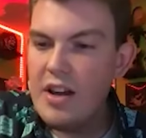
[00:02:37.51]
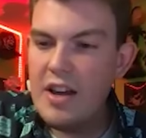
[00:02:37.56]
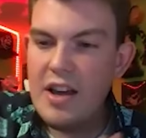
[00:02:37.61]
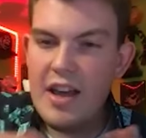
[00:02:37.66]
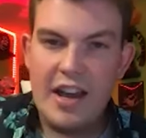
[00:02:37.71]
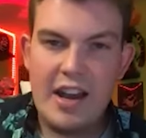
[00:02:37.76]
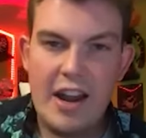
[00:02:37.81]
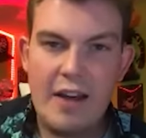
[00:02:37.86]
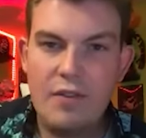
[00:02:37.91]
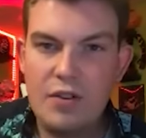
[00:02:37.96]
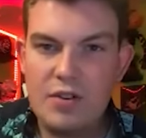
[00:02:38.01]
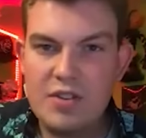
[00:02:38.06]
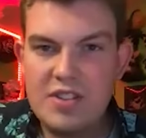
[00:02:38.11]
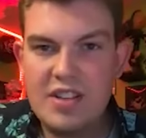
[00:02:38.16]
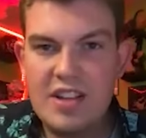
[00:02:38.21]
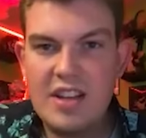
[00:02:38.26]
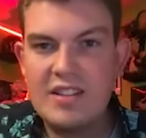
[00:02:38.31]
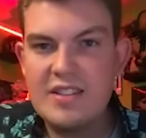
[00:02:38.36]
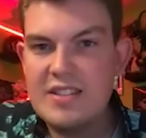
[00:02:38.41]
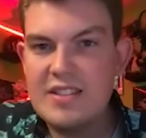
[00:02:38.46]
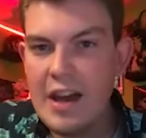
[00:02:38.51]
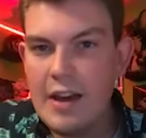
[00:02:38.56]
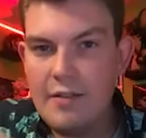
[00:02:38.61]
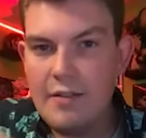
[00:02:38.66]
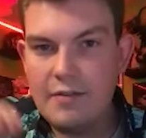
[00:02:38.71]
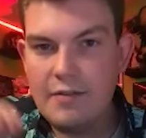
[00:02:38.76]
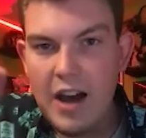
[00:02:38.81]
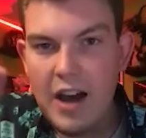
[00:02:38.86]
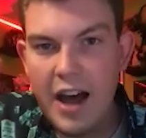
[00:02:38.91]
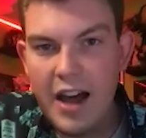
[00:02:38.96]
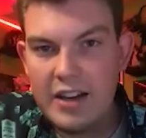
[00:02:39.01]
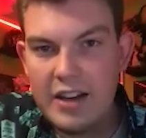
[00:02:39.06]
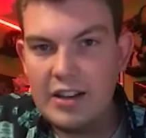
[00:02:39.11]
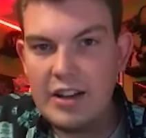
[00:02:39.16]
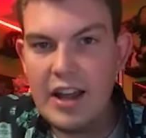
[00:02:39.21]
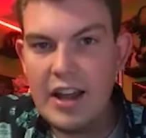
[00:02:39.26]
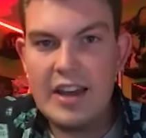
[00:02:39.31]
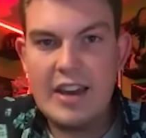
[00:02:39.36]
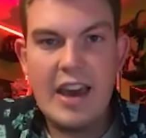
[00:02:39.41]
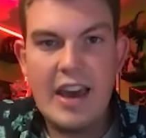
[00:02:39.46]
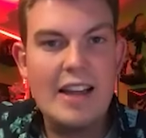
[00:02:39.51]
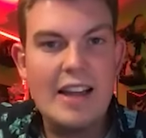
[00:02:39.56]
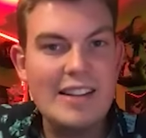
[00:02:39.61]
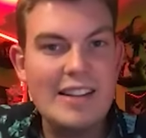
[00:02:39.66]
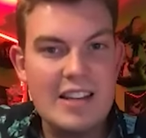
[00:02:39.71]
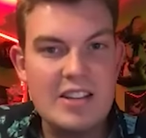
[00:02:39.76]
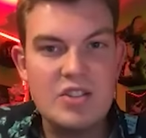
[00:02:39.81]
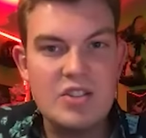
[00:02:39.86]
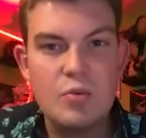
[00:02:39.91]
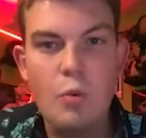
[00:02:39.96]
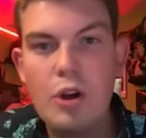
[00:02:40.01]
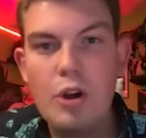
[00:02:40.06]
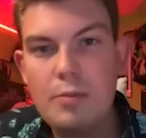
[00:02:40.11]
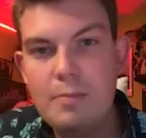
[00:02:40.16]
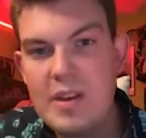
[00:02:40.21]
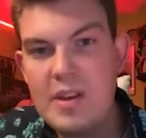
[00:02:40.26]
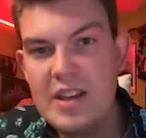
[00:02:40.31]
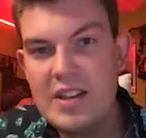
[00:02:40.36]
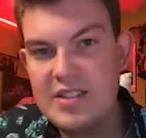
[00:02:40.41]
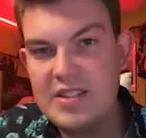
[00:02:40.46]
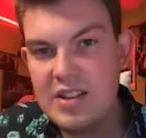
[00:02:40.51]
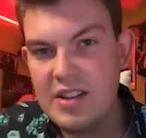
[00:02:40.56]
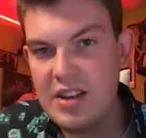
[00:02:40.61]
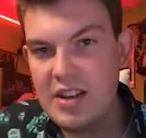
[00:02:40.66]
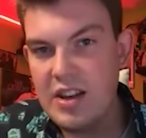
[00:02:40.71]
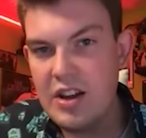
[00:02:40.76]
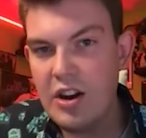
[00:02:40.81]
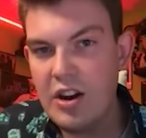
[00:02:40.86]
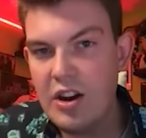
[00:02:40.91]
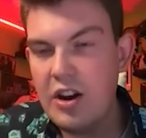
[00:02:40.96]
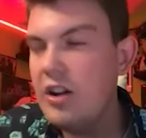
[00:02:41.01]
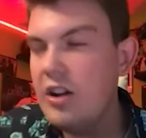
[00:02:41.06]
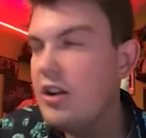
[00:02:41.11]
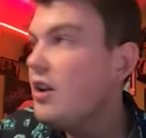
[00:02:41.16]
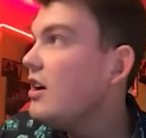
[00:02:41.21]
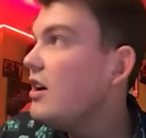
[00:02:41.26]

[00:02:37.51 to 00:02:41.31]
And ever since, I've gotten like at least one piece a year.